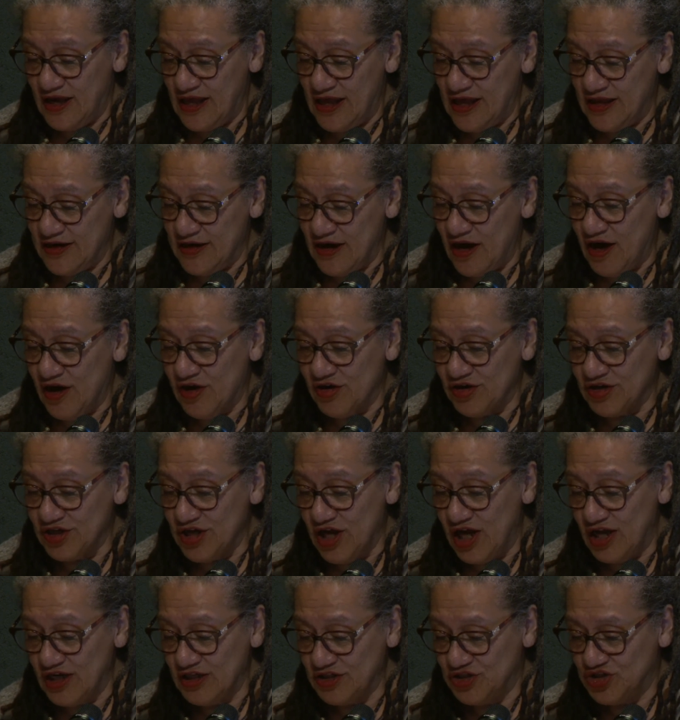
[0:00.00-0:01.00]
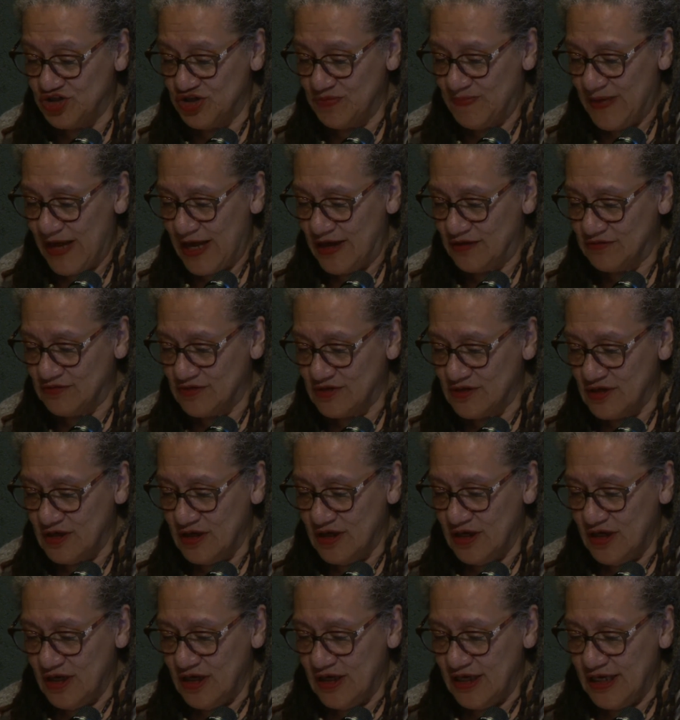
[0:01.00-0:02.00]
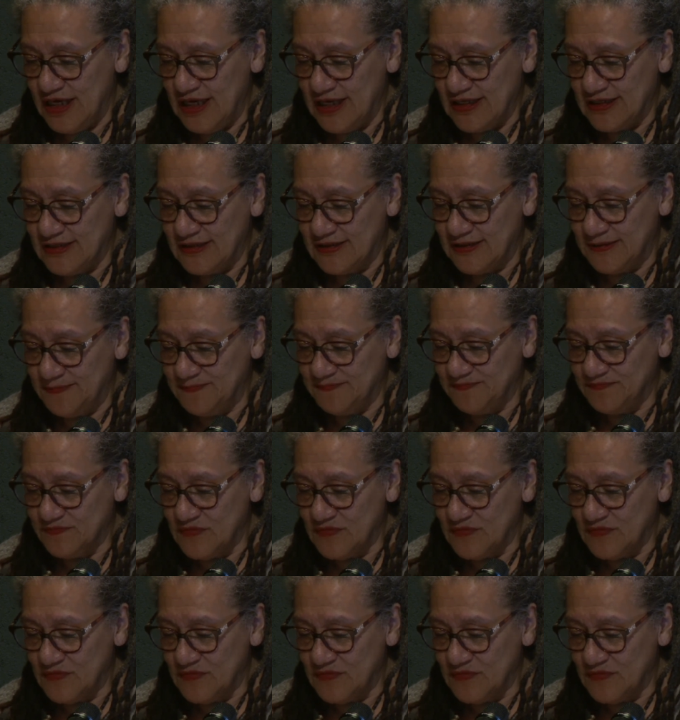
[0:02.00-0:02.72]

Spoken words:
and our knowledge about it.